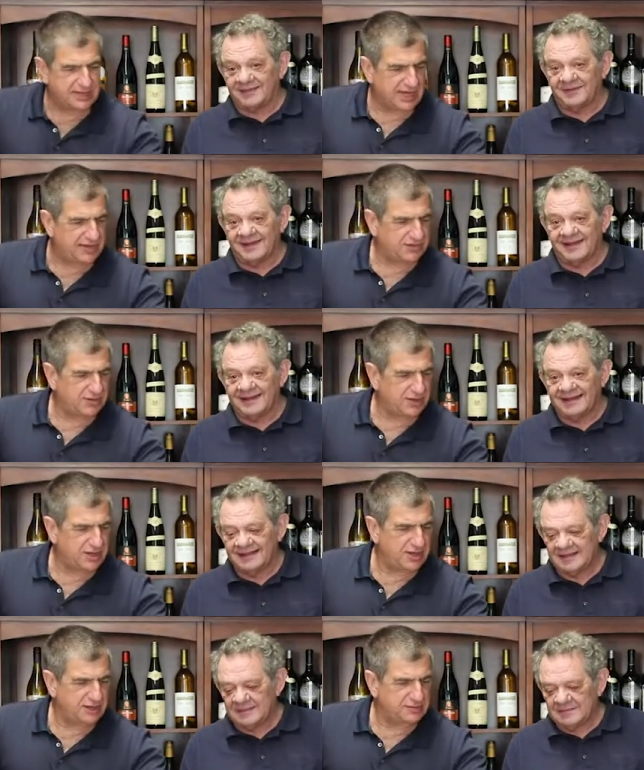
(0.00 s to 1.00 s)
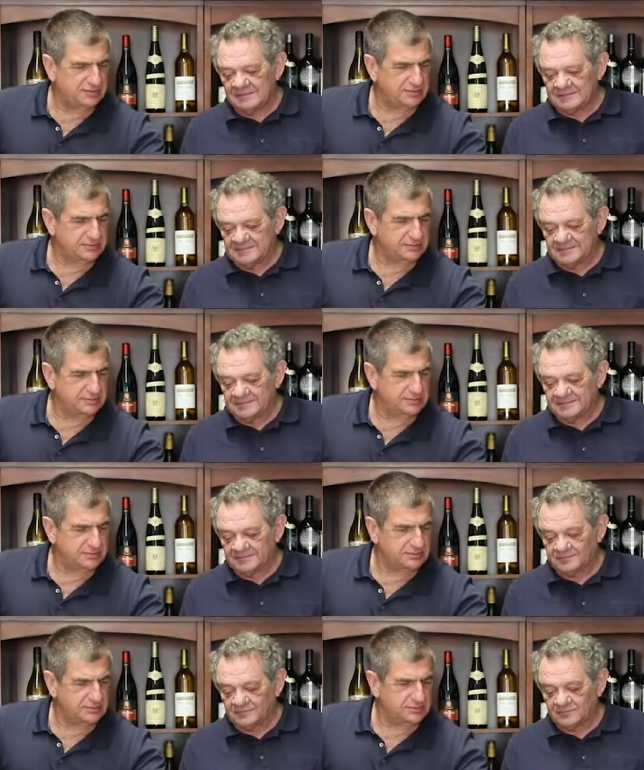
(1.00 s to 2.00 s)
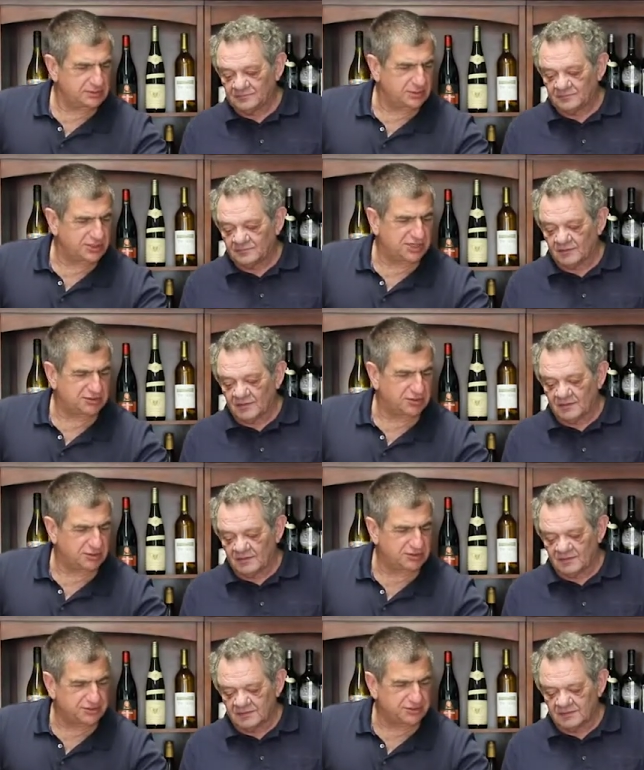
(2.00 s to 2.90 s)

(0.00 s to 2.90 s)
Speaker 1: it's California. On. No, Central Coast.